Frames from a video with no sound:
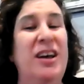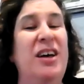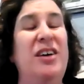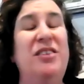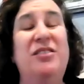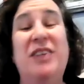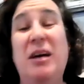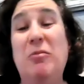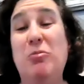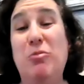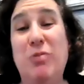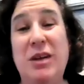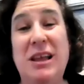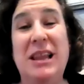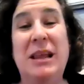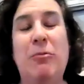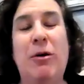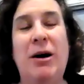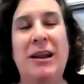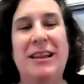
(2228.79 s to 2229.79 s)
So I
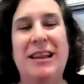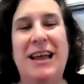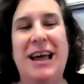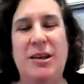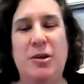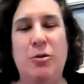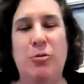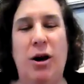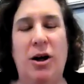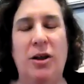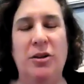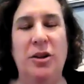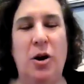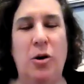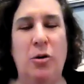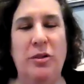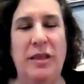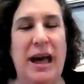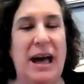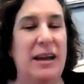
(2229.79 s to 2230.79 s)
really want to let you all
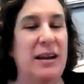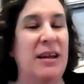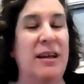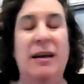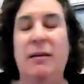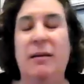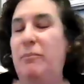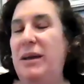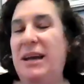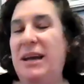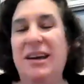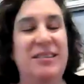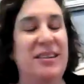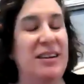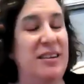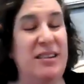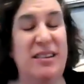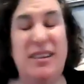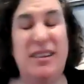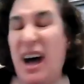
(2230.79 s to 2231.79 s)
know that because
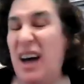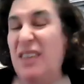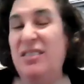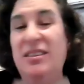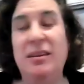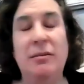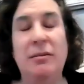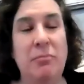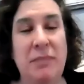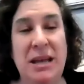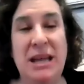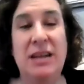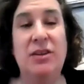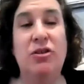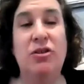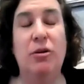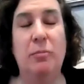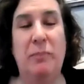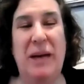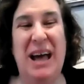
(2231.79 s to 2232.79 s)
it doesn't mean
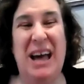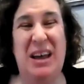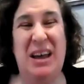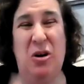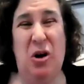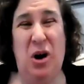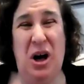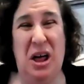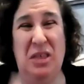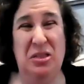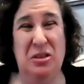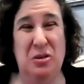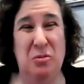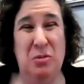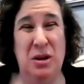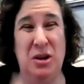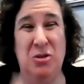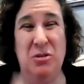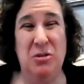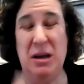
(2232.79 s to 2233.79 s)
you're a bad author
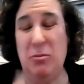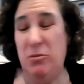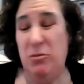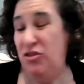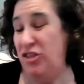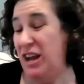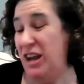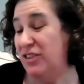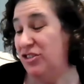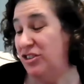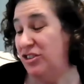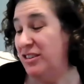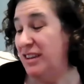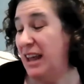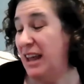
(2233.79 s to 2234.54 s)
when you get rejections.